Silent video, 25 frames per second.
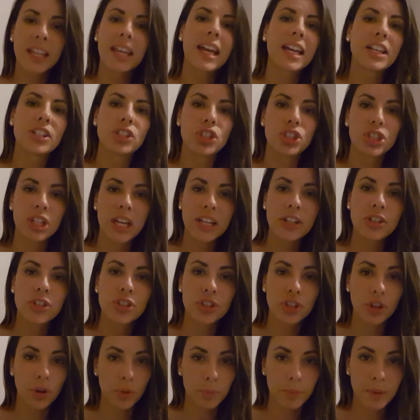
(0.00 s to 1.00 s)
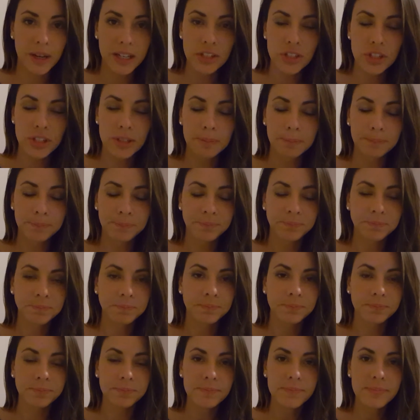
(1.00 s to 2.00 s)
has changed so much
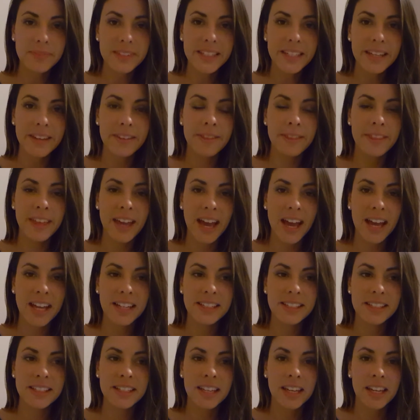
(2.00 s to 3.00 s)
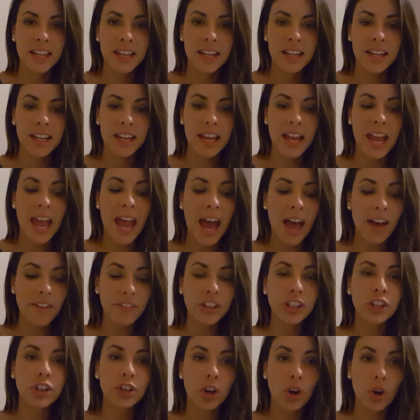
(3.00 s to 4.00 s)
that
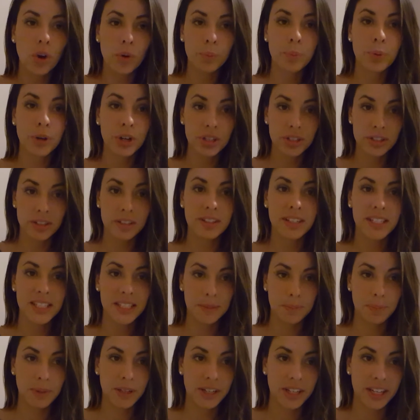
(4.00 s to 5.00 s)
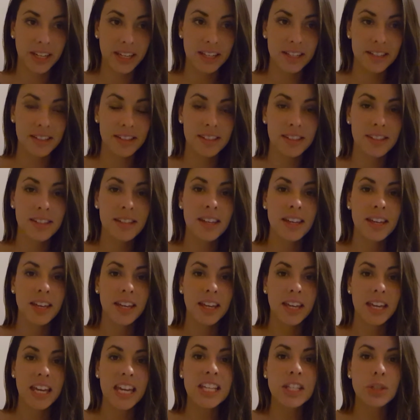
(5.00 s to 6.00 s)
having your own personal experience
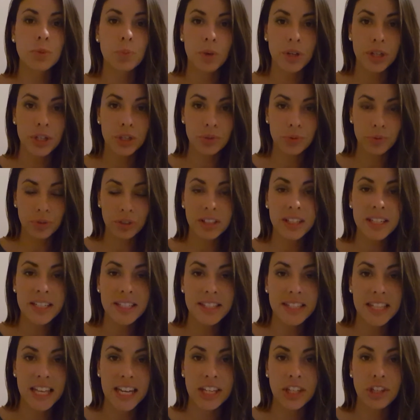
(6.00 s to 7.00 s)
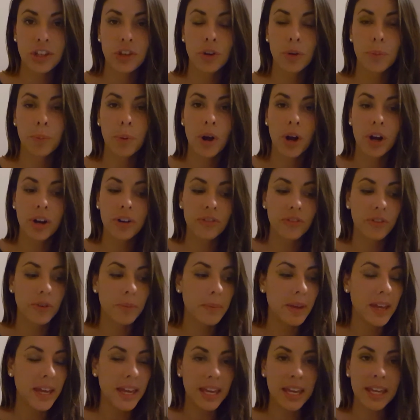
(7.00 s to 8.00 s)
is what is really setting you apart
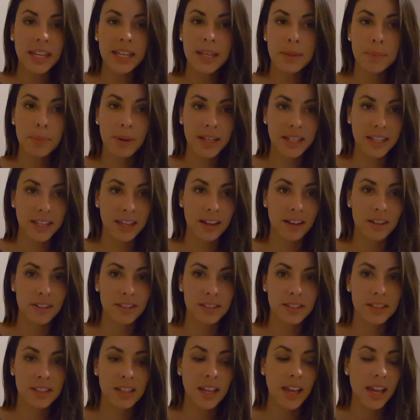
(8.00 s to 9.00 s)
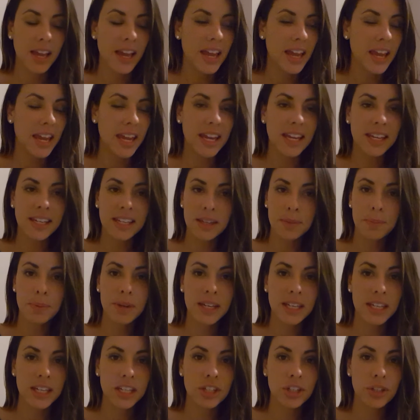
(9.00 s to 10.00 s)
from anybody else.
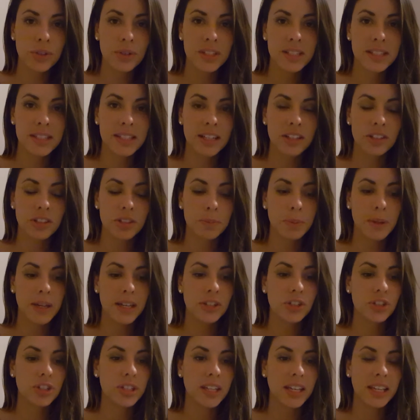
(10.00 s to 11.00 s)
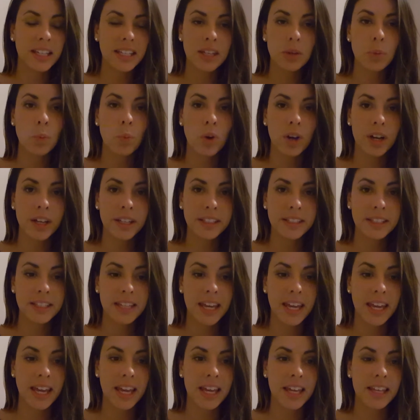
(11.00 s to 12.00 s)
Anybody can do a sales pitch. Anyone
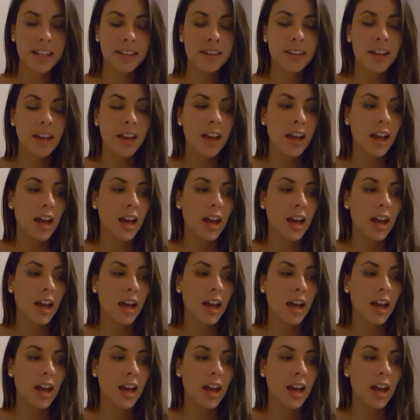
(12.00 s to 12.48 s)
can